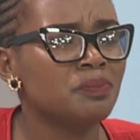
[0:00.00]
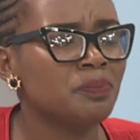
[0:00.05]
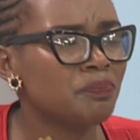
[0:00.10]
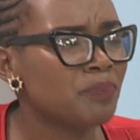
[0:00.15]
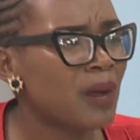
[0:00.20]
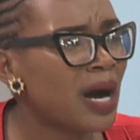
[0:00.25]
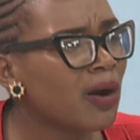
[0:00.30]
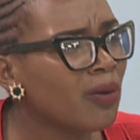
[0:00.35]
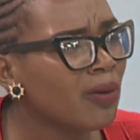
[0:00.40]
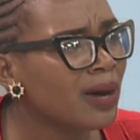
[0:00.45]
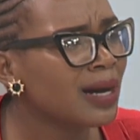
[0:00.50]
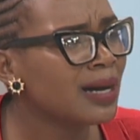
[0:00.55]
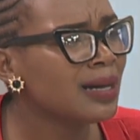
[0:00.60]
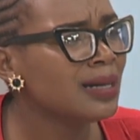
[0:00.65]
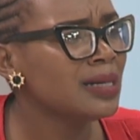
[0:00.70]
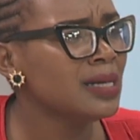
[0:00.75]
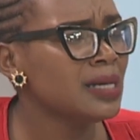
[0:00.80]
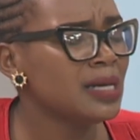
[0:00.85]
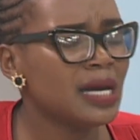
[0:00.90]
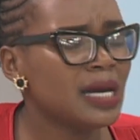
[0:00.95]

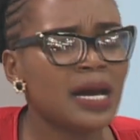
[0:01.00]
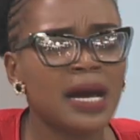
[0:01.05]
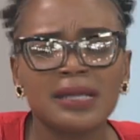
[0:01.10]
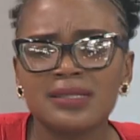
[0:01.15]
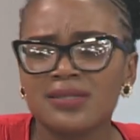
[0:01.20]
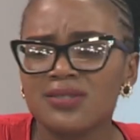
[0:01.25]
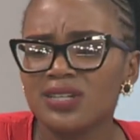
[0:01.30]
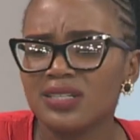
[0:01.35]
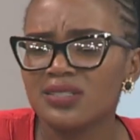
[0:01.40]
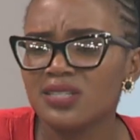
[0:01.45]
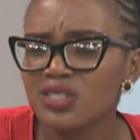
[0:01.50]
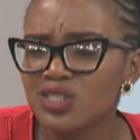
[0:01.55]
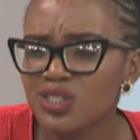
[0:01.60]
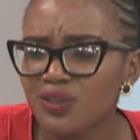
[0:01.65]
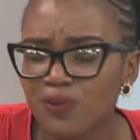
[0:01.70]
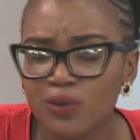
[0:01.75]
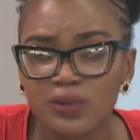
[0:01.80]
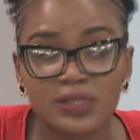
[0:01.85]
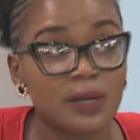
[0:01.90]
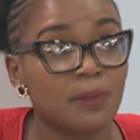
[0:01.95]
power, a
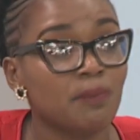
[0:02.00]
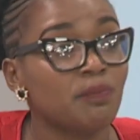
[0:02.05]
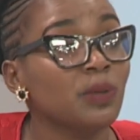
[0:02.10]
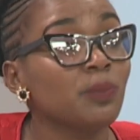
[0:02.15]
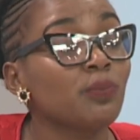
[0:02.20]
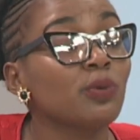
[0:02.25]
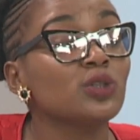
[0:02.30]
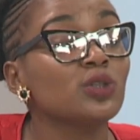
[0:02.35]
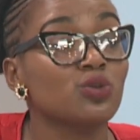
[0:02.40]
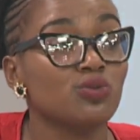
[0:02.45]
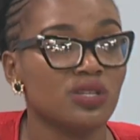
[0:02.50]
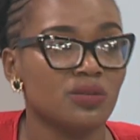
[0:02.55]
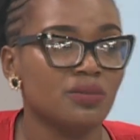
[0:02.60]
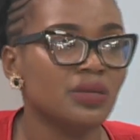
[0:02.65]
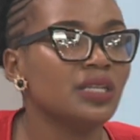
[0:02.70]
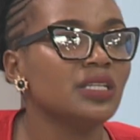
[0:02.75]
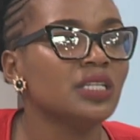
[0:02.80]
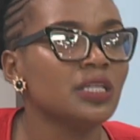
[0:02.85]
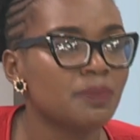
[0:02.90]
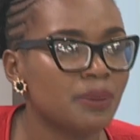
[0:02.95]
strategy for some people to
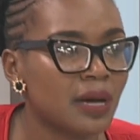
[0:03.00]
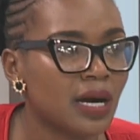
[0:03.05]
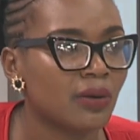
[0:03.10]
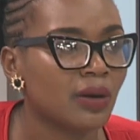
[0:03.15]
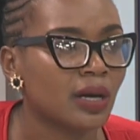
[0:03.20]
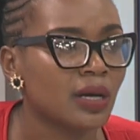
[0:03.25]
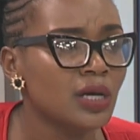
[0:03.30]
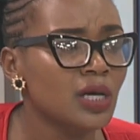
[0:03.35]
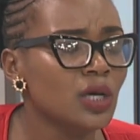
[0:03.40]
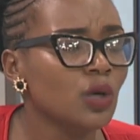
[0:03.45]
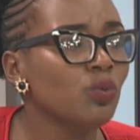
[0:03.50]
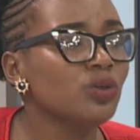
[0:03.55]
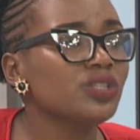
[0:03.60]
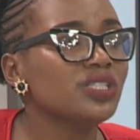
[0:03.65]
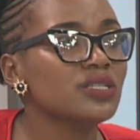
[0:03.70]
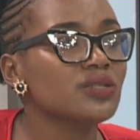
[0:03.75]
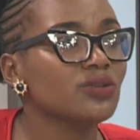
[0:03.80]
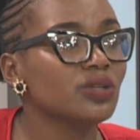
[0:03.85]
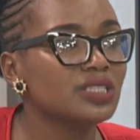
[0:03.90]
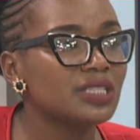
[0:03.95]
remain in power,
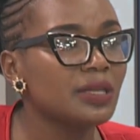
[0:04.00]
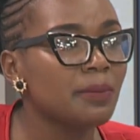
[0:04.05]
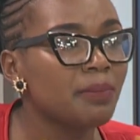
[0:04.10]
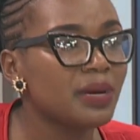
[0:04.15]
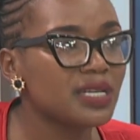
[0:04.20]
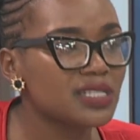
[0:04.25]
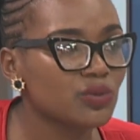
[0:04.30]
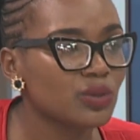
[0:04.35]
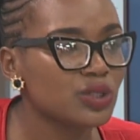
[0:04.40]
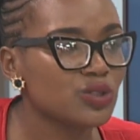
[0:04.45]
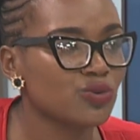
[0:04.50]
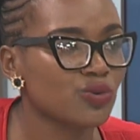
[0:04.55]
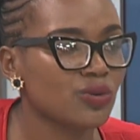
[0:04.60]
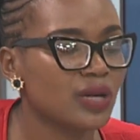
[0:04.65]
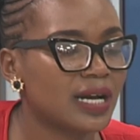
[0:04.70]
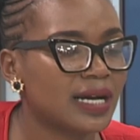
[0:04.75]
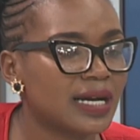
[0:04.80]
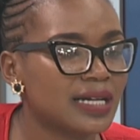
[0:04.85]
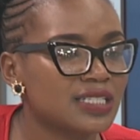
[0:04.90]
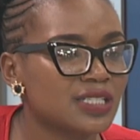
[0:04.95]
which is not the best way to
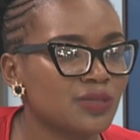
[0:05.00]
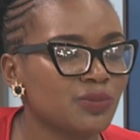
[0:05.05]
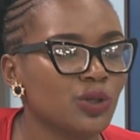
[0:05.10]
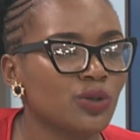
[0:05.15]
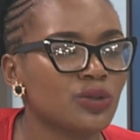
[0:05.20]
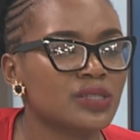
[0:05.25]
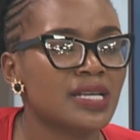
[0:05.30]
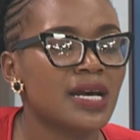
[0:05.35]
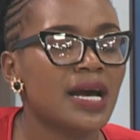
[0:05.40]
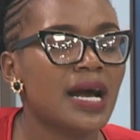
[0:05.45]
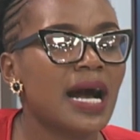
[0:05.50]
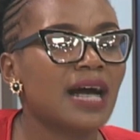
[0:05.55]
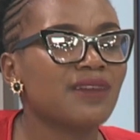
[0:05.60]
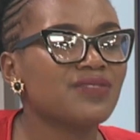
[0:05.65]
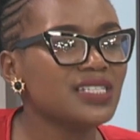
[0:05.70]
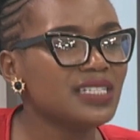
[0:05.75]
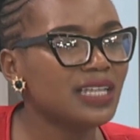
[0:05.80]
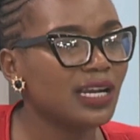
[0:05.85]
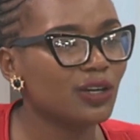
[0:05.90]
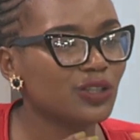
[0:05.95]
rule a country, because
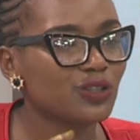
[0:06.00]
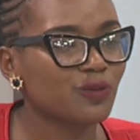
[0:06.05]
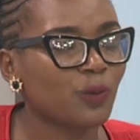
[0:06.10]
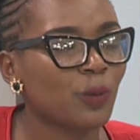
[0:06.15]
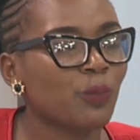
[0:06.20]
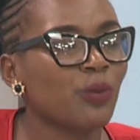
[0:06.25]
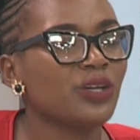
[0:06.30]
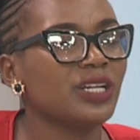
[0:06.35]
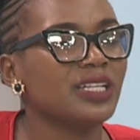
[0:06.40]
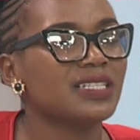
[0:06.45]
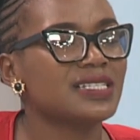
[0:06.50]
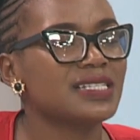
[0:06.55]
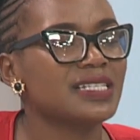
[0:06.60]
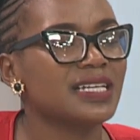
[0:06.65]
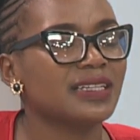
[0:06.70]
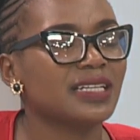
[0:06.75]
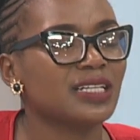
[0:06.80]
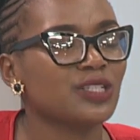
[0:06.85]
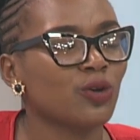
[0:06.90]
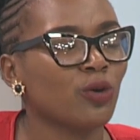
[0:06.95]
I've seen a lot of proponents
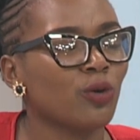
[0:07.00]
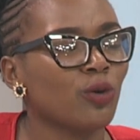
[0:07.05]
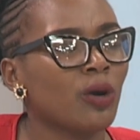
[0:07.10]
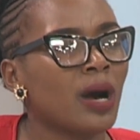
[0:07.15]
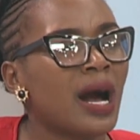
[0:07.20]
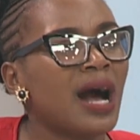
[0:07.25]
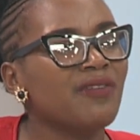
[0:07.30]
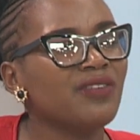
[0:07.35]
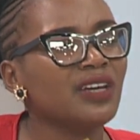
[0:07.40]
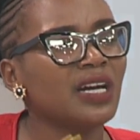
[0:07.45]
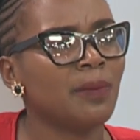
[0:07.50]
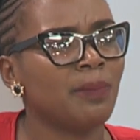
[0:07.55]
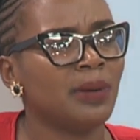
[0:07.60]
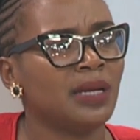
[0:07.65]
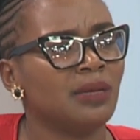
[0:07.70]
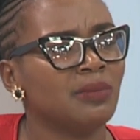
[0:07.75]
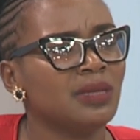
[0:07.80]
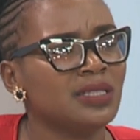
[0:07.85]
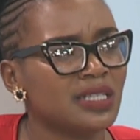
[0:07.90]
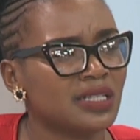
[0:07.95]
saying that, oh, having a
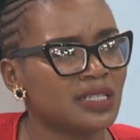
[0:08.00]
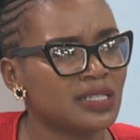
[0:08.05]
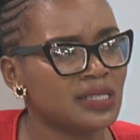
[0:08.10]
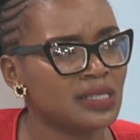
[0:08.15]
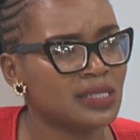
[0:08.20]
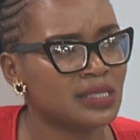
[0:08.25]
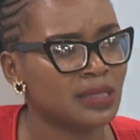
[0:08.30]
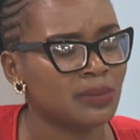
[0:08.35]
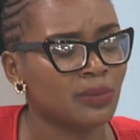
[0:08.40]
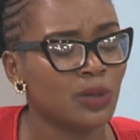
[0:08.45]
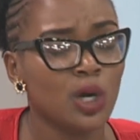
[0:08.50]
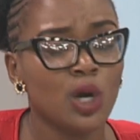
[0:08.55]
parliamentary system